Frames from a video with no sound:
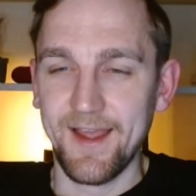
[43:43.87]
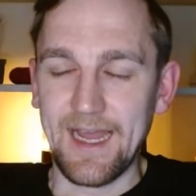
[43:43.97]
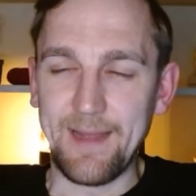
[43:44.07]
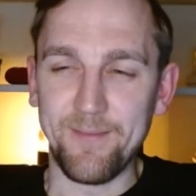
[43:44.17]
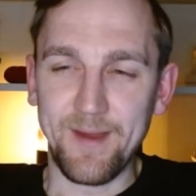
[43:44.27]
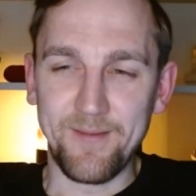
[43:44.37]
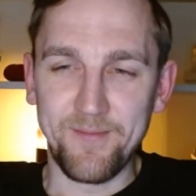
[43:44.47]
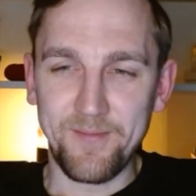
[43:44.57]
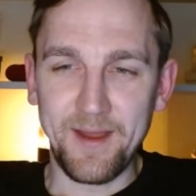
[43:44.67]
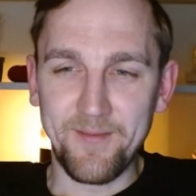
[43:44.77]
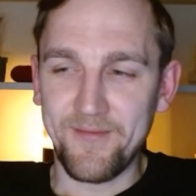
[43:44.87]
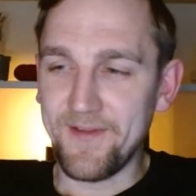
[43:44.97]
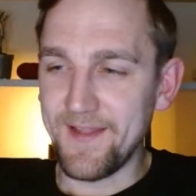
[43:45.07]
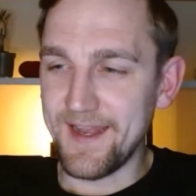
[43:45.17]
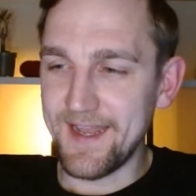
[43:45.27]
I'm
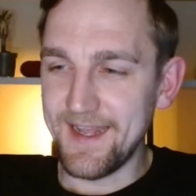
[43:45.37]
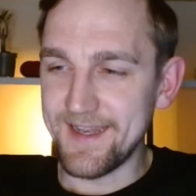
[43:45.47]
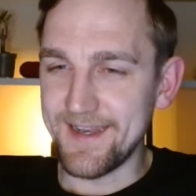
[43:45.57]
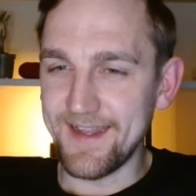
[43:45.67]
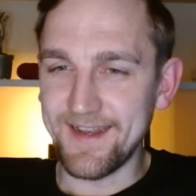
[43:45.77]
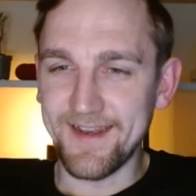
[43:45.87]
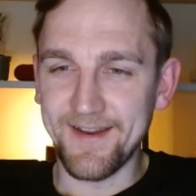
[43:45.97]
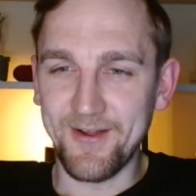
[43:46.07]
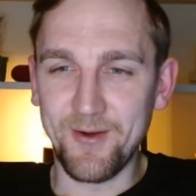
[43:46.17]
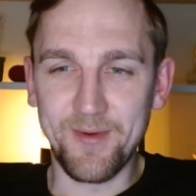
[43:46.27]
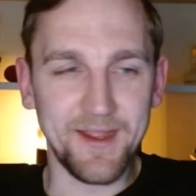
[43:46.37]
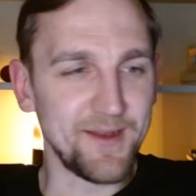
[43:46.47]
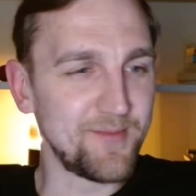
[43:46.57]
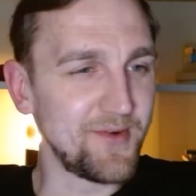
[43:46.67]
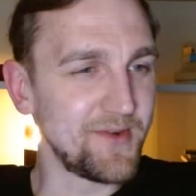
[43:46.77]
feeling that, and I hope I
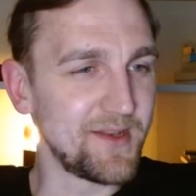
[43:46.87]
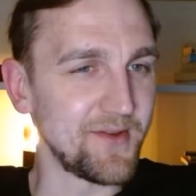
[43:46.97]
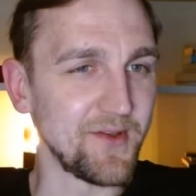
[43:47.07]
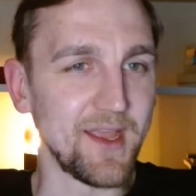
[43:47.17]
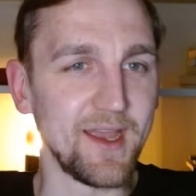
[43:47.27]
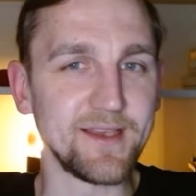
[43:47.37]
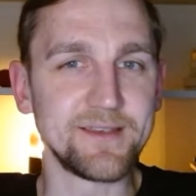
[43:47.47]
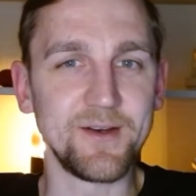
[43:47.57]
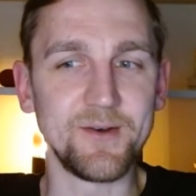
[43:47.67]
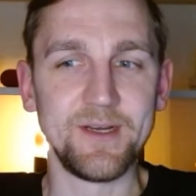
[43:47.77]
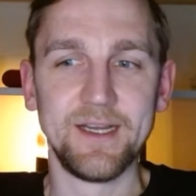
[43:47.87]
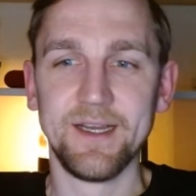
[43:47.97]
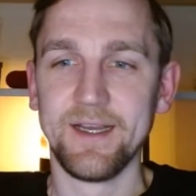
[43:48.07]
can prove it to you guys. So